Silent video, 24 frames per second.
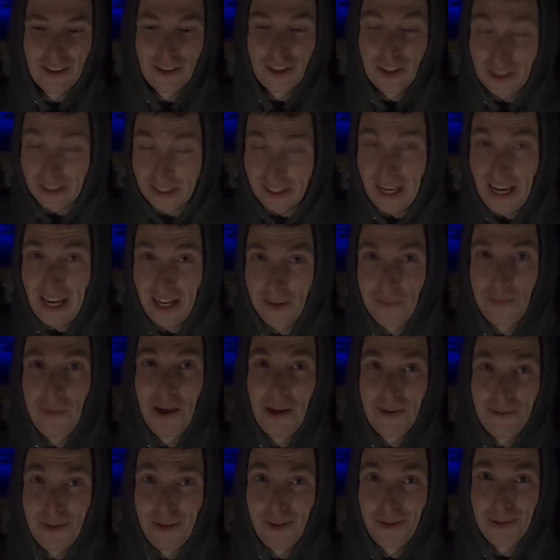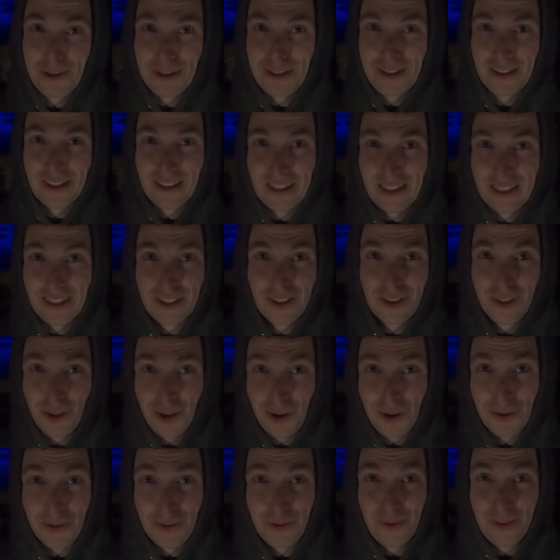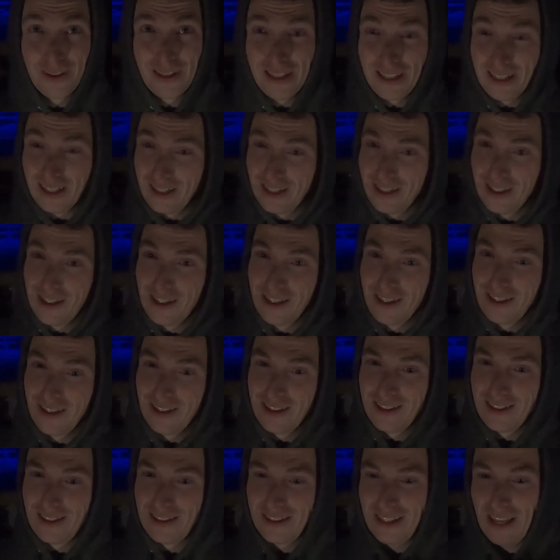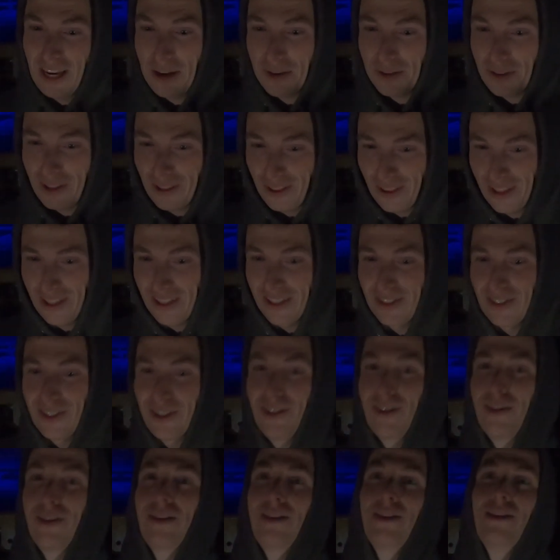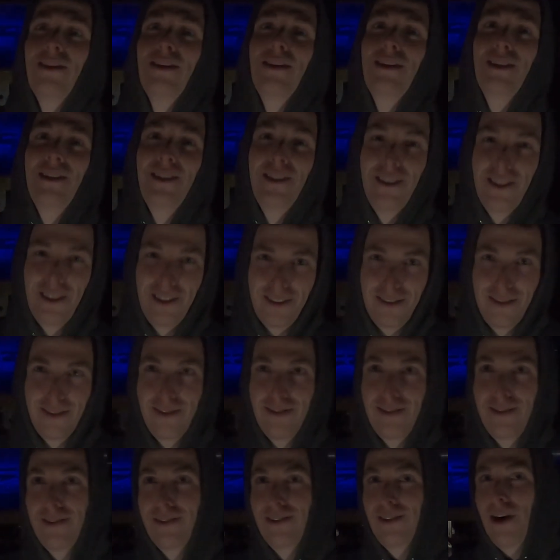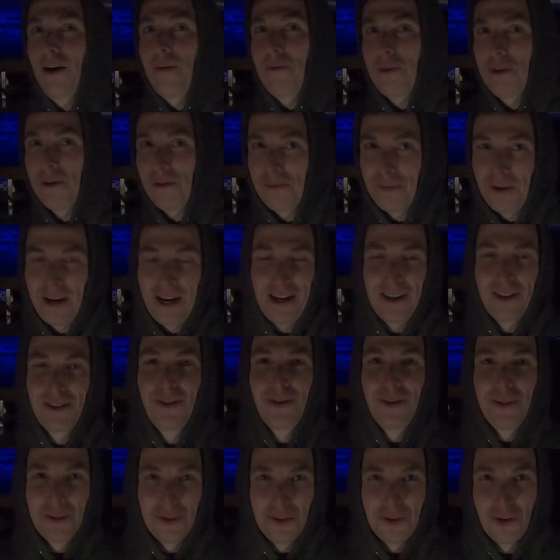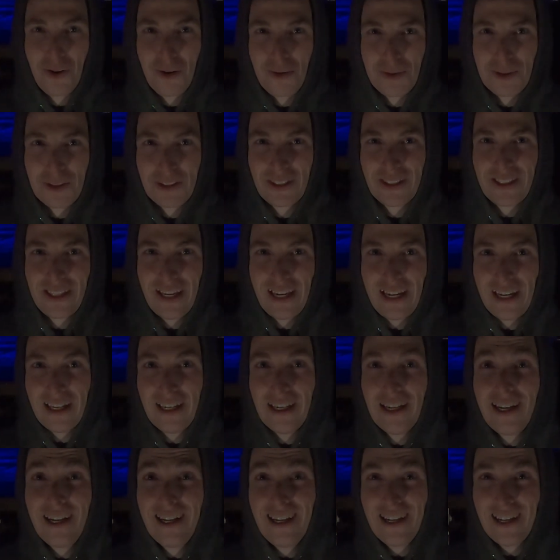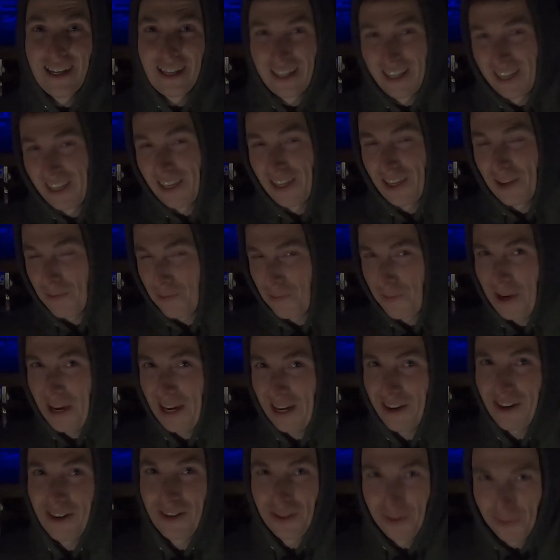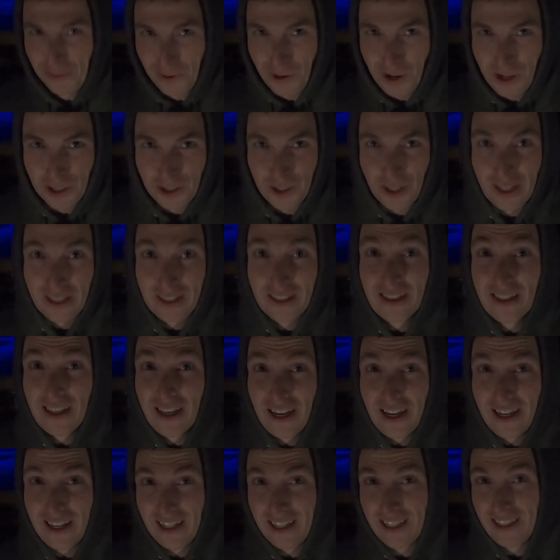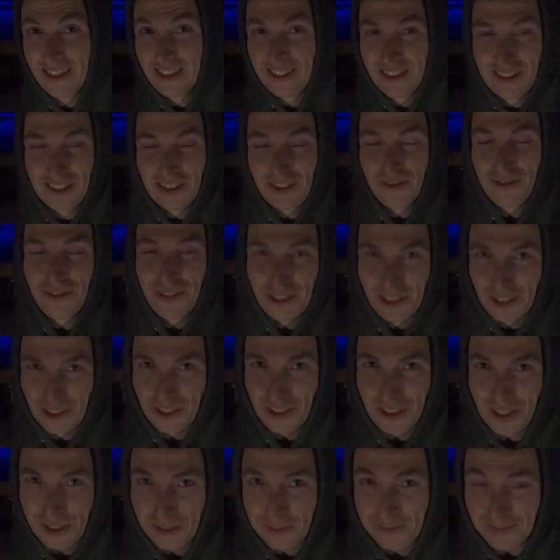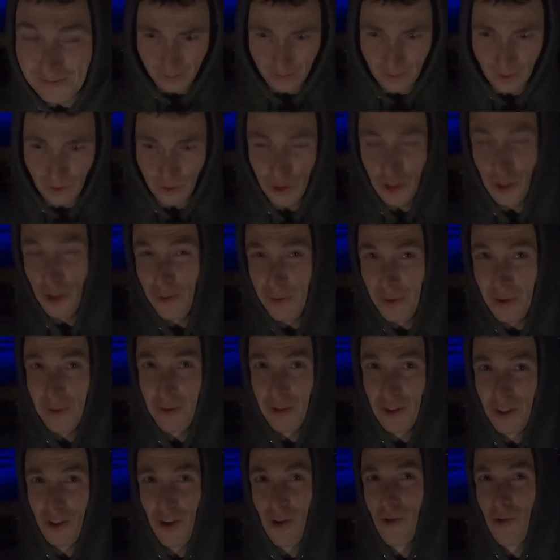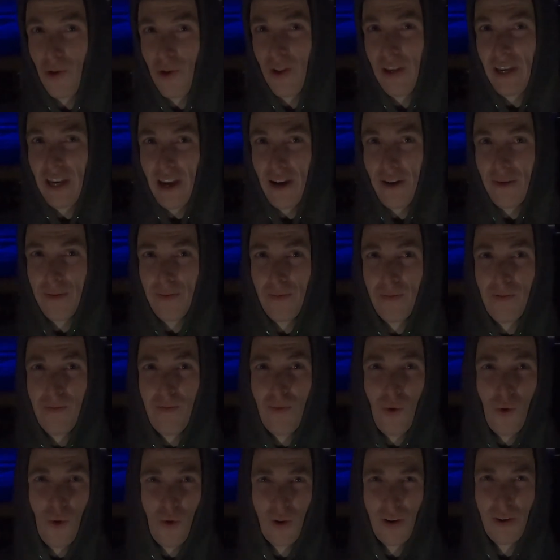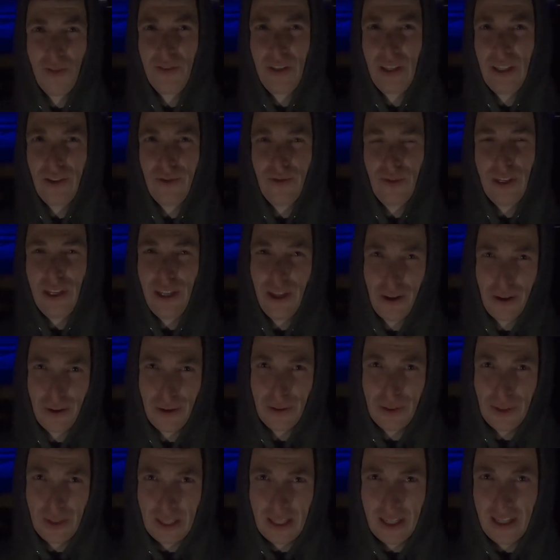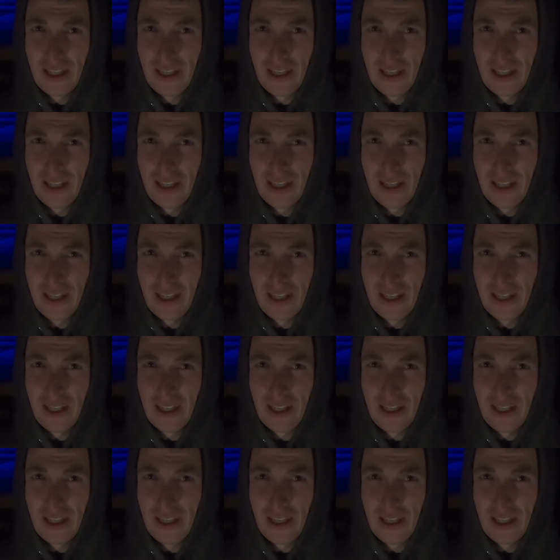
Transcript: Just had a baby recently. So now that things are coming back to a normal state, we can get back on the project and get this thing finished up. We should be able to start rolling out more of these videos